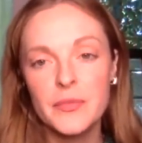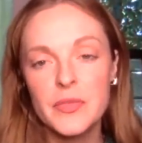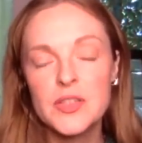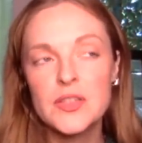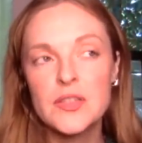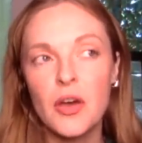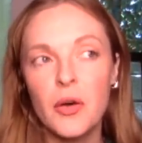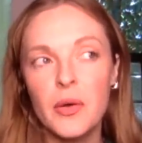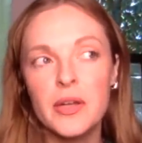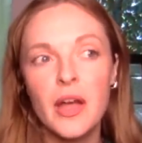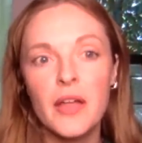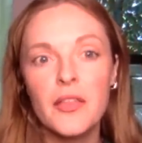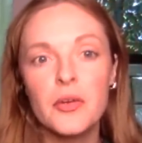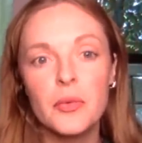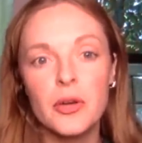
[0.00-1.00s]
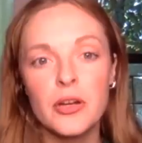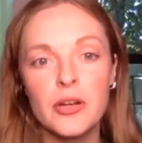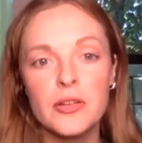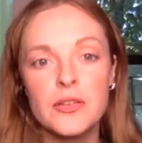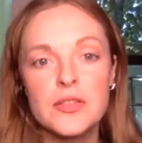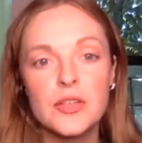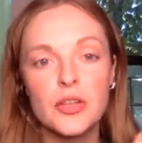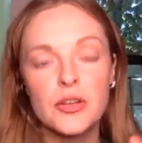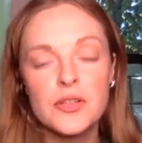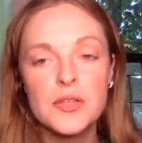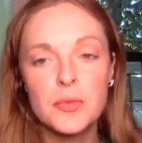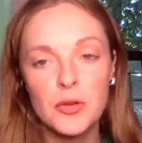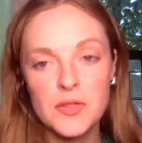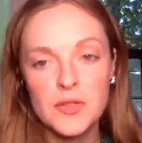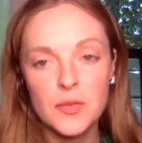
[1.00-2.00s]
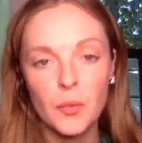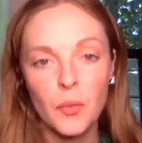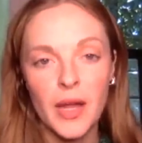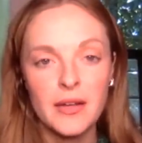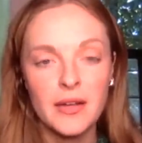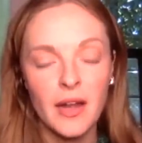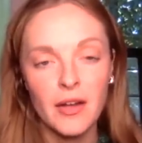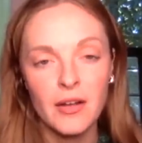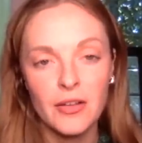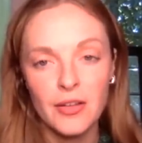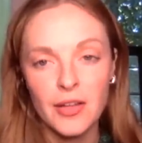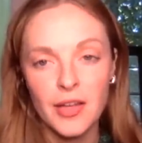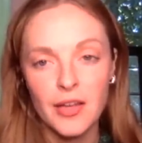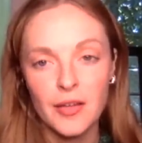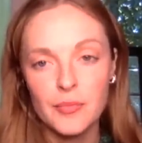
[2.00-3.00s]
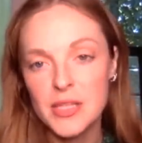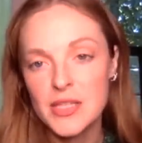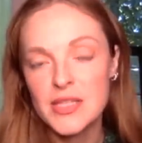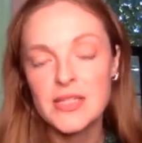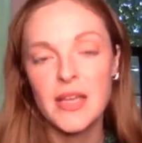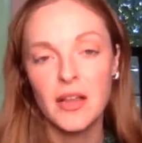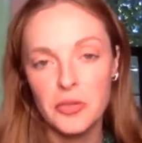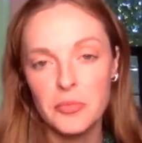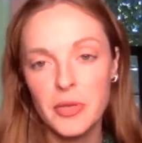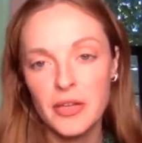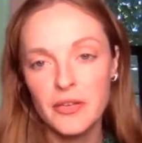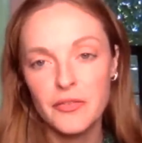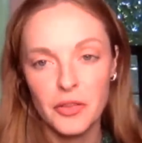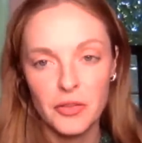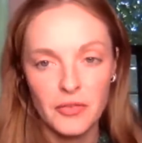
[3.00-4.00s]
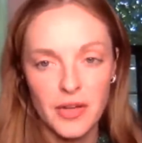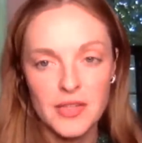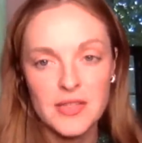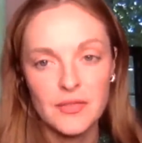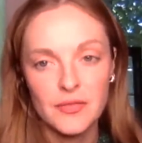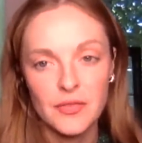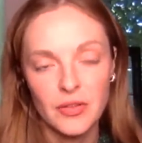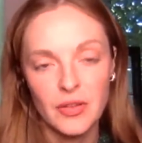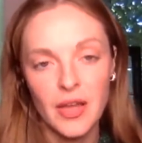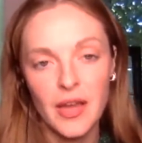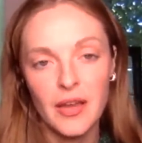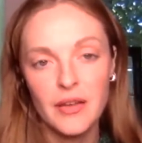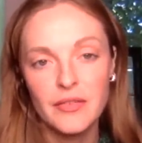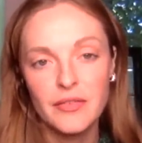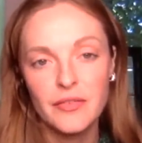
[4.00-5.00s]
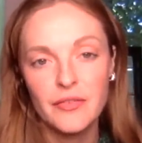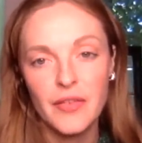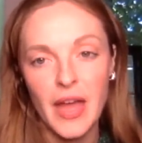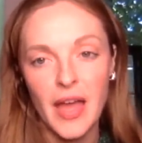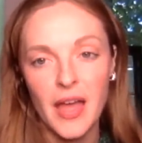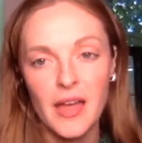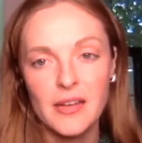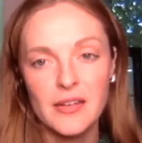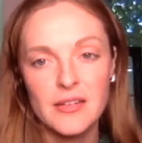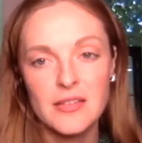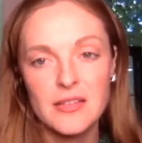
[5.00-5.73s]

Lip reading: So in other words, you're supposed to white knuckle it and be celibate for the rest of your life and